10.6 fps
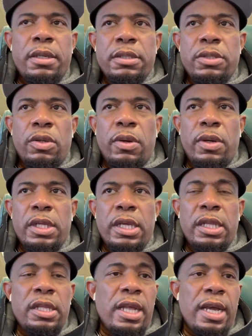It
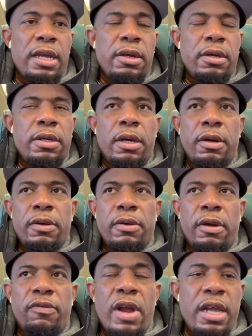looked like a
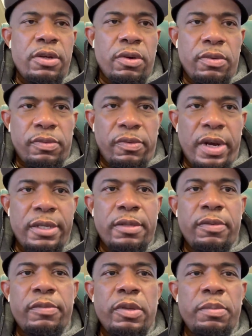rhino, right?
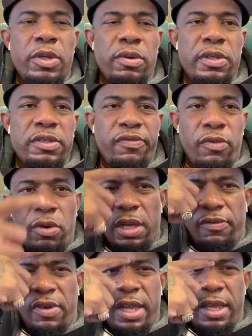The middle of his
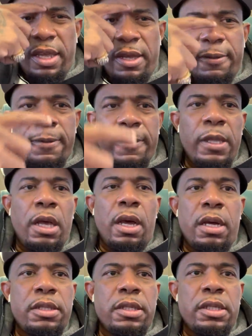forehead right here
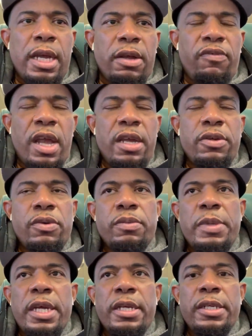looked like a rhino,
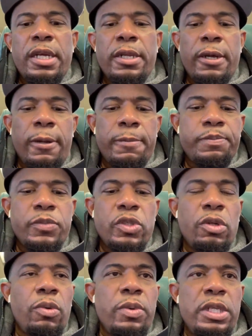man. And,
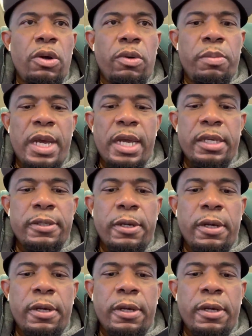we know back in